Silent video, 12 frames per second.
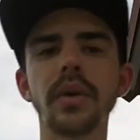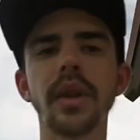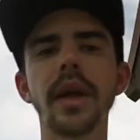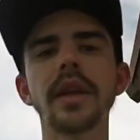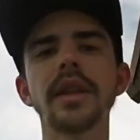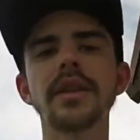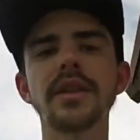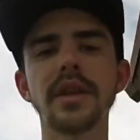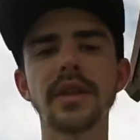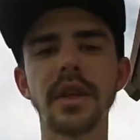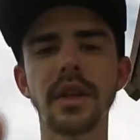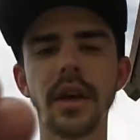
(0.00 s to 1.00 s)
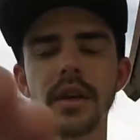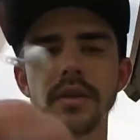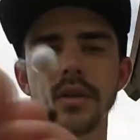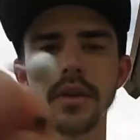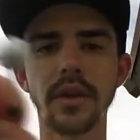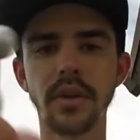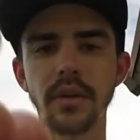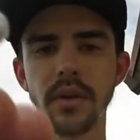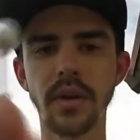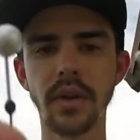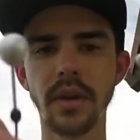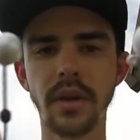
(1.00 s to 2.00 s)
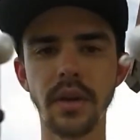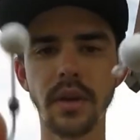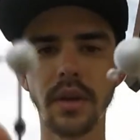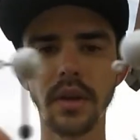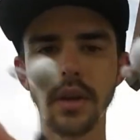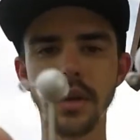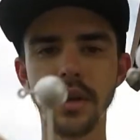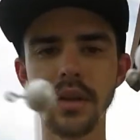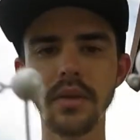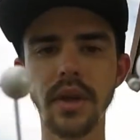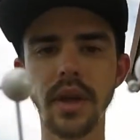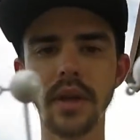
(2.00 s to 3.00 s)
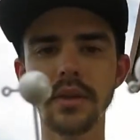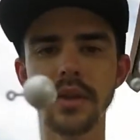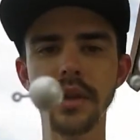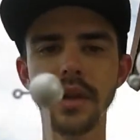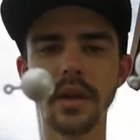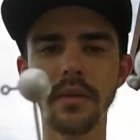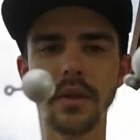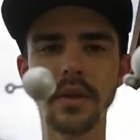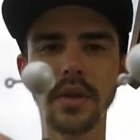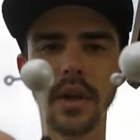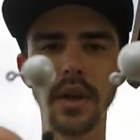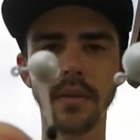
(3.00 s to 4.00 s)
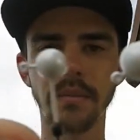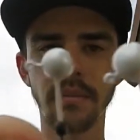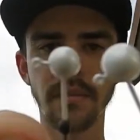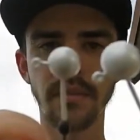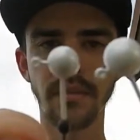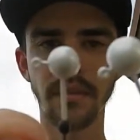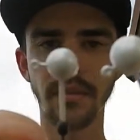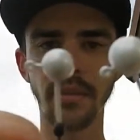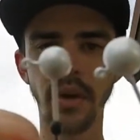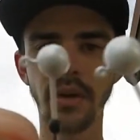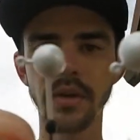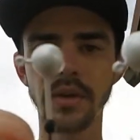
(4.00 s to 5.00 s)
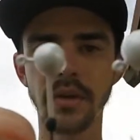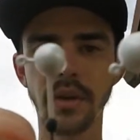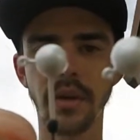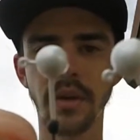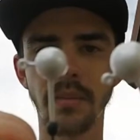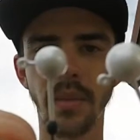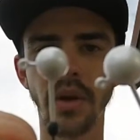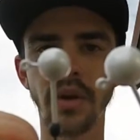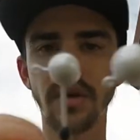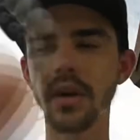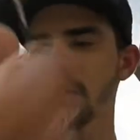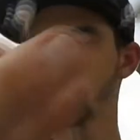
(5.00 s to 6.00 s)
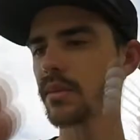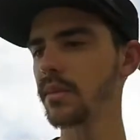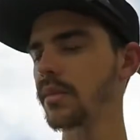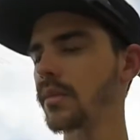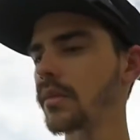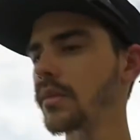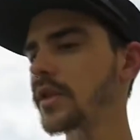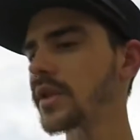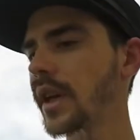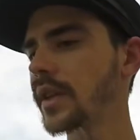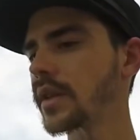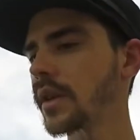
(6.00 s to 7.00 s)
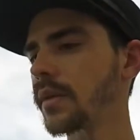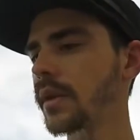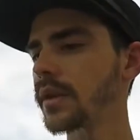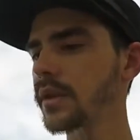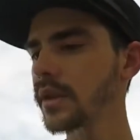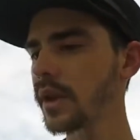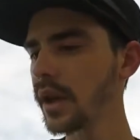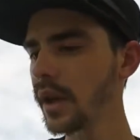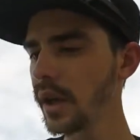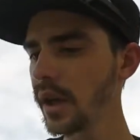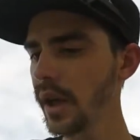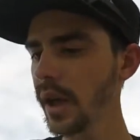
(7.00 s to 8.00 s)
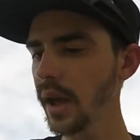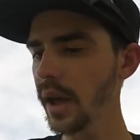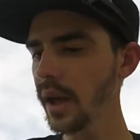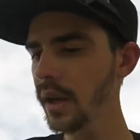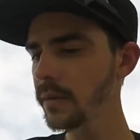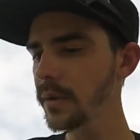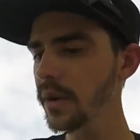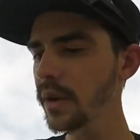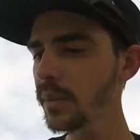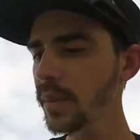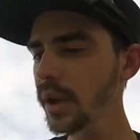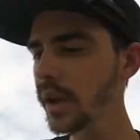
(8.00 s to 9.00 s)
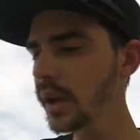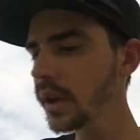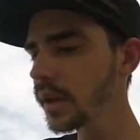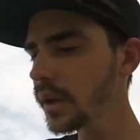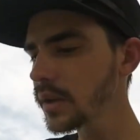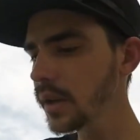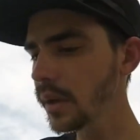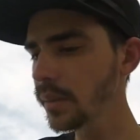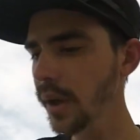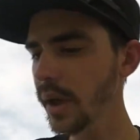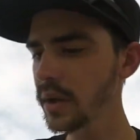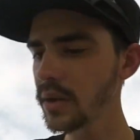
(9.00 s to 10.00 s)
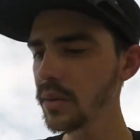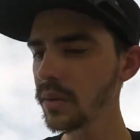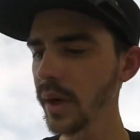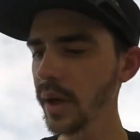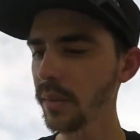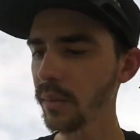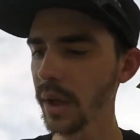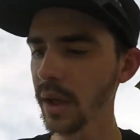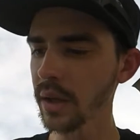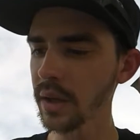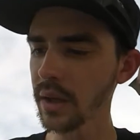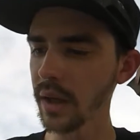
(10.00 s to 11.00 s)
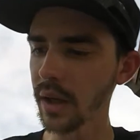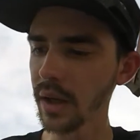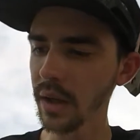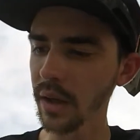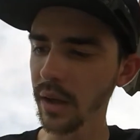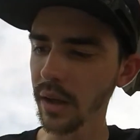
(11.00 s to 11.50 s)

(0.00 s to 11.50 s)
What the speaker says: like the 16th ounce. So you can see the difference there. There's a good size difference. If you're going to pick any of these up, I do recommend getting